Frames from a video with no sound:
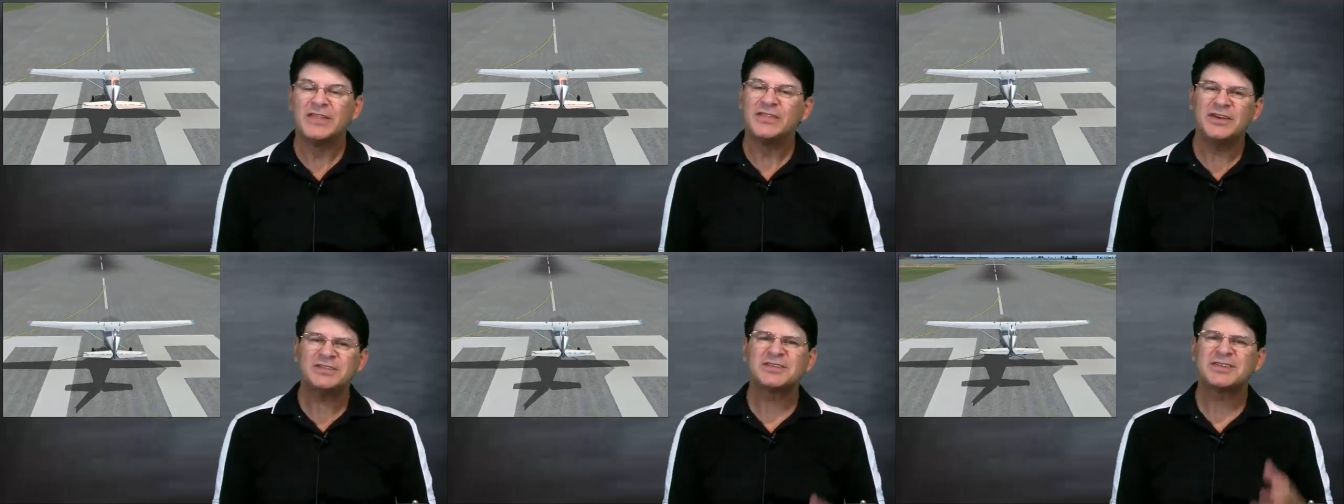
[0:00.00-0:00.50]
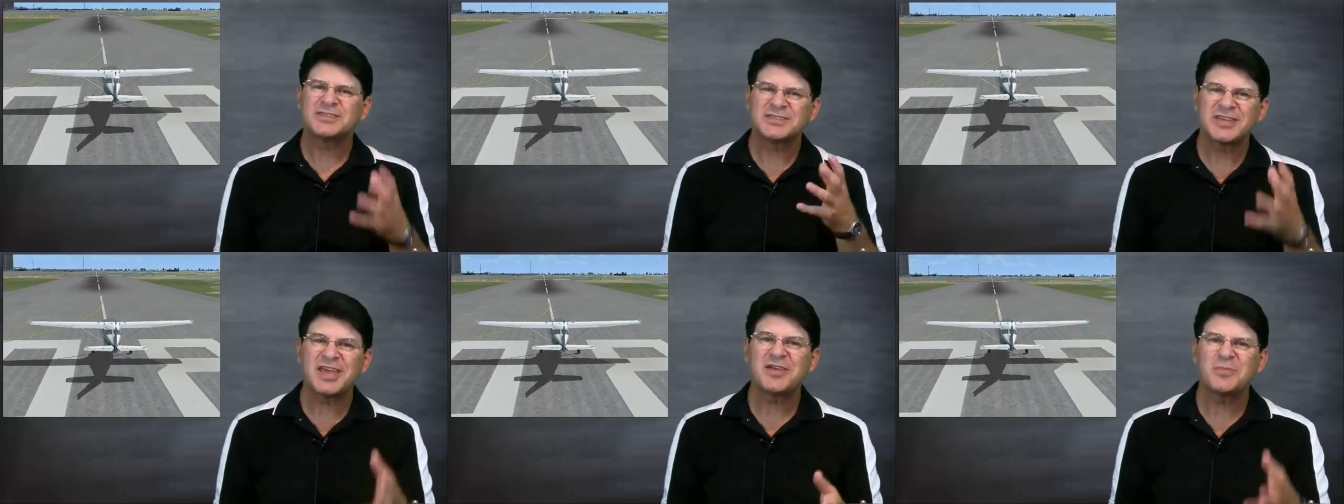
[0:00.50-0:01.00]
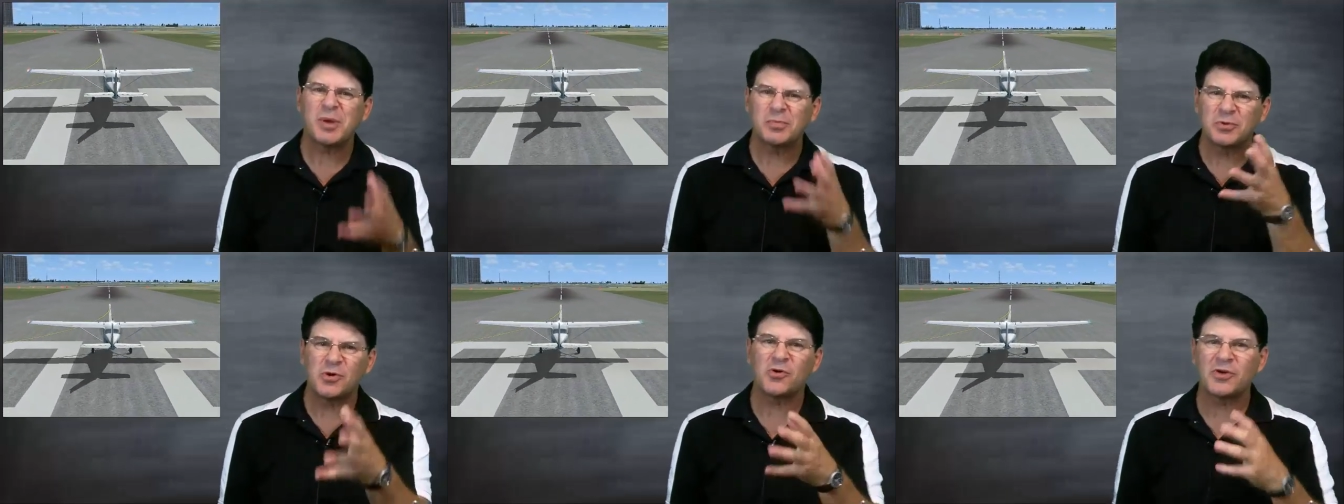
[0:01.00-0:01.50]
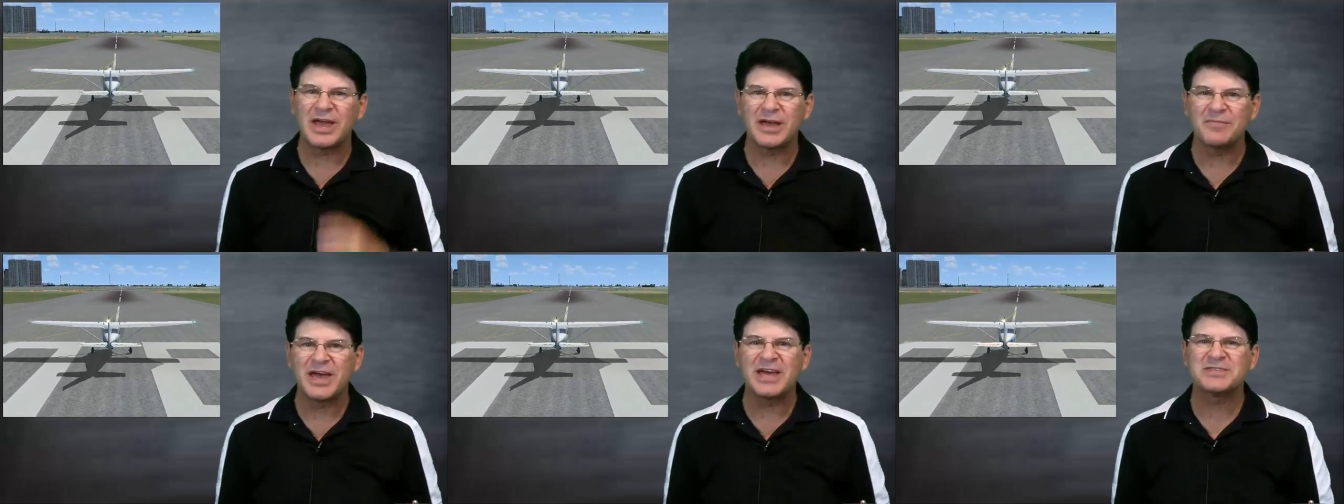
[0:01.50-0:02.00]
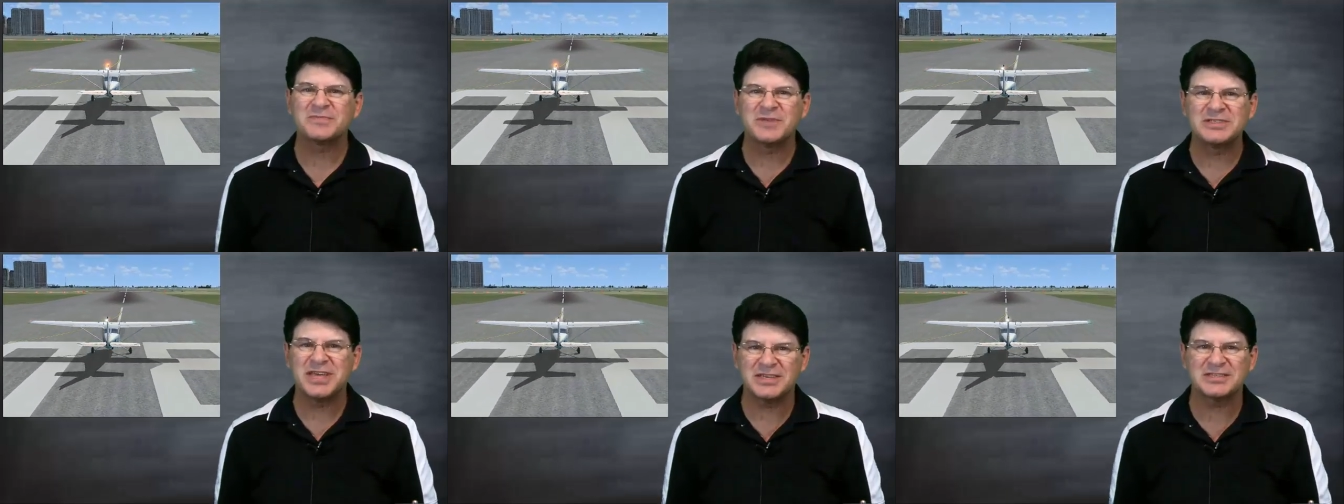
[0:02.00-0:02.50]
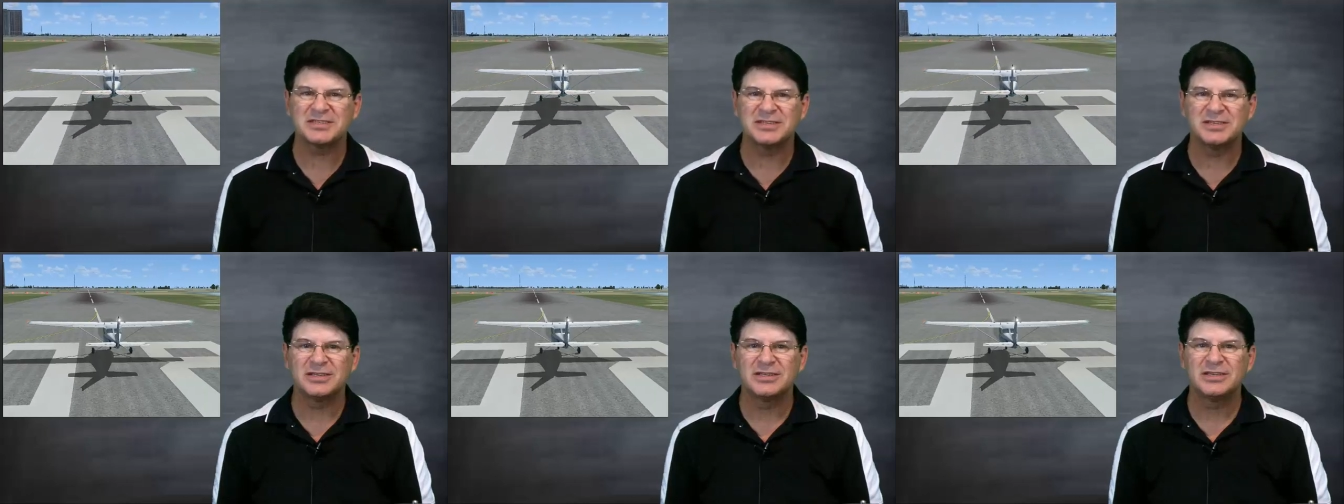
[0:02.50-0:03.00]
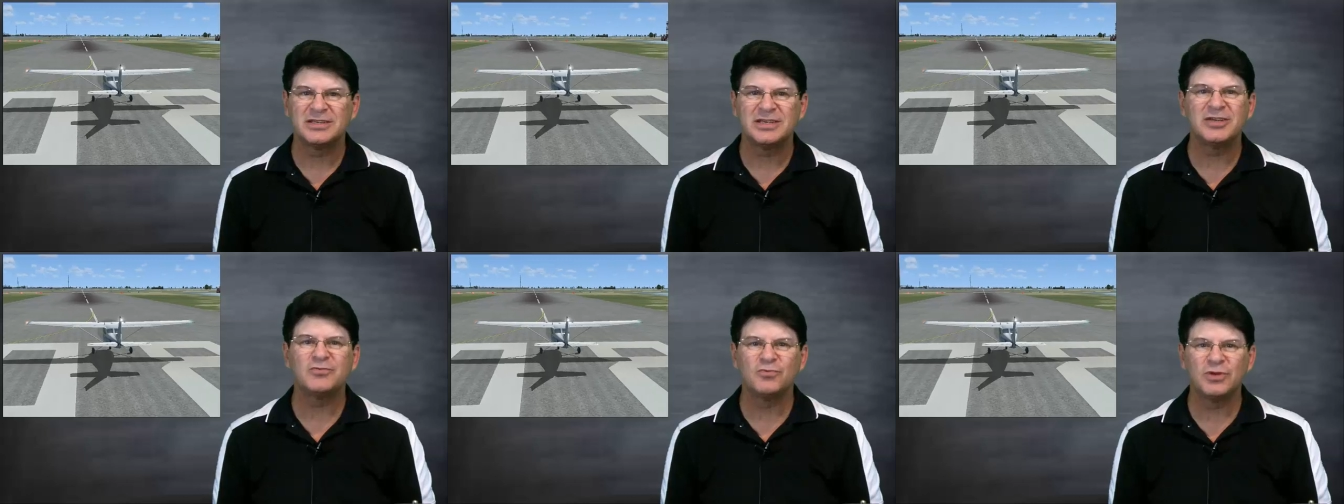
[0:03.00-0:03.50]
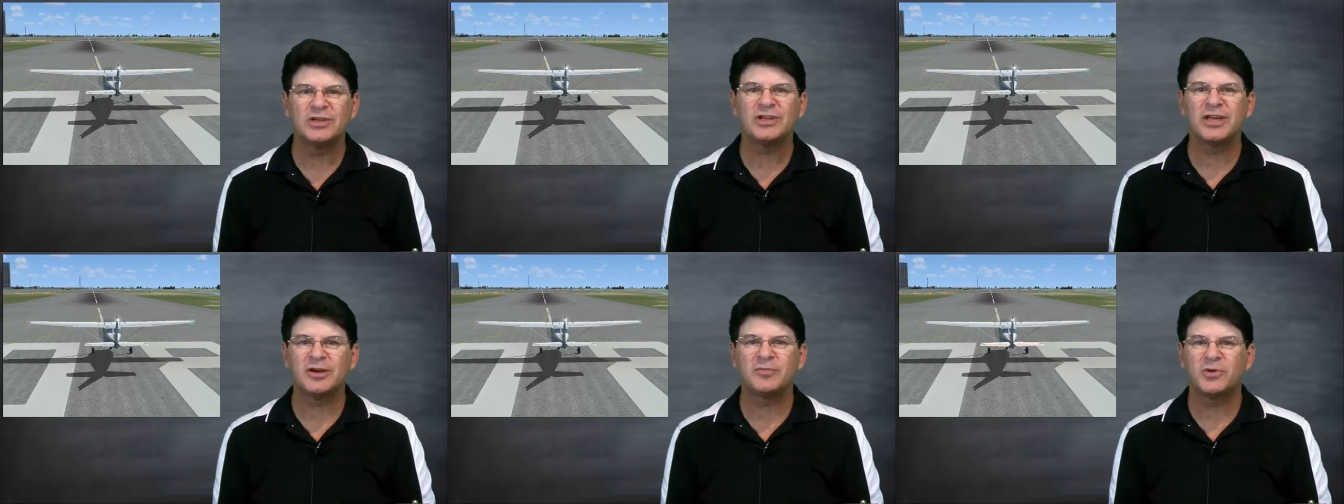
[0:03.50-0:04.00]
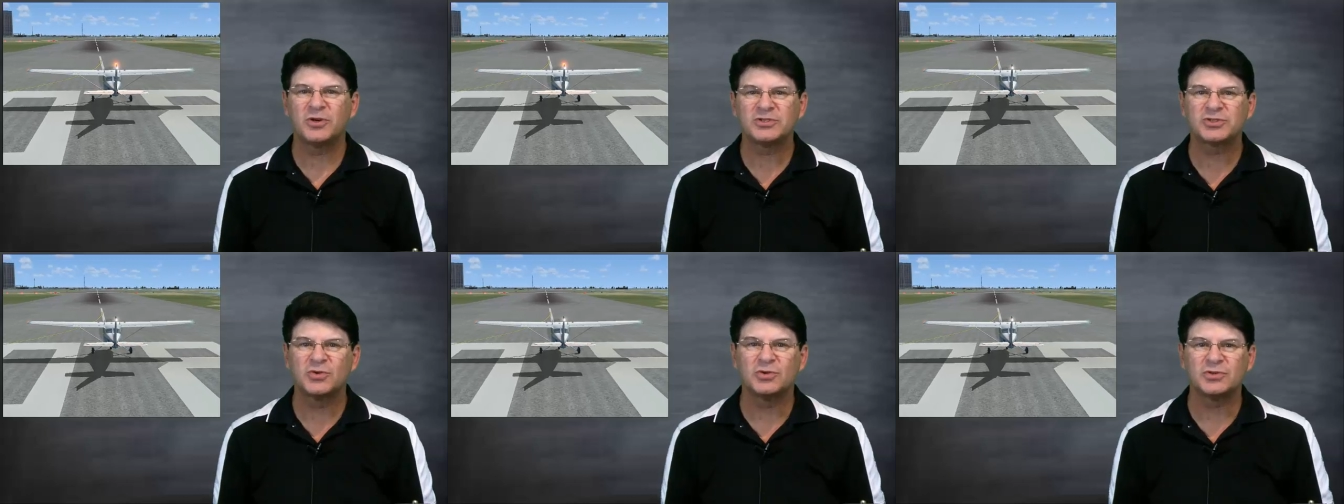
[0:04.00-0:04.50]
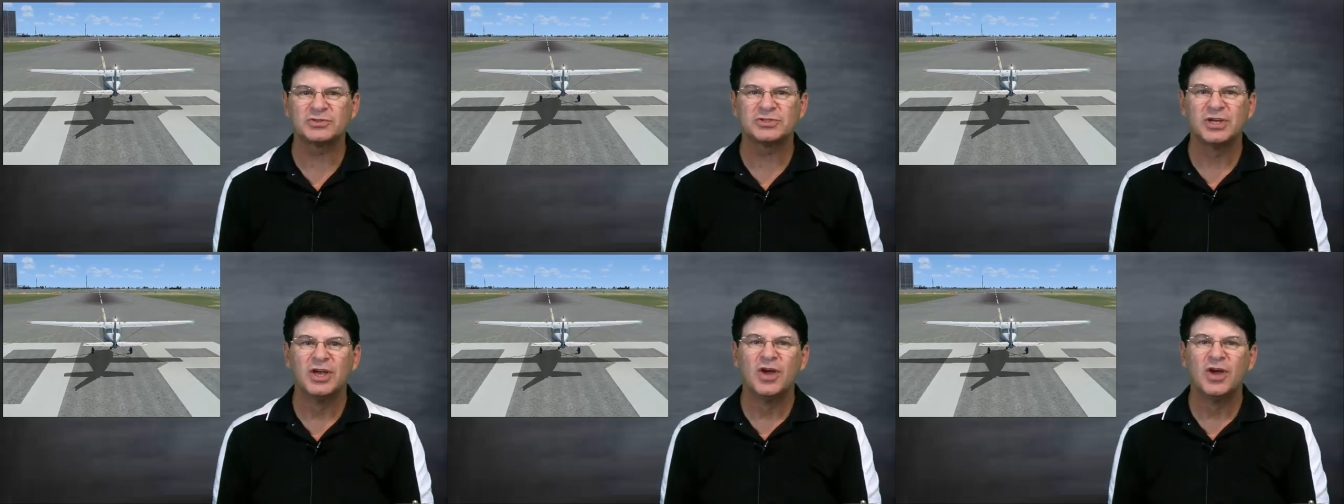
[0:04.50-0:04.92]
This same program has been tested in real airport schools,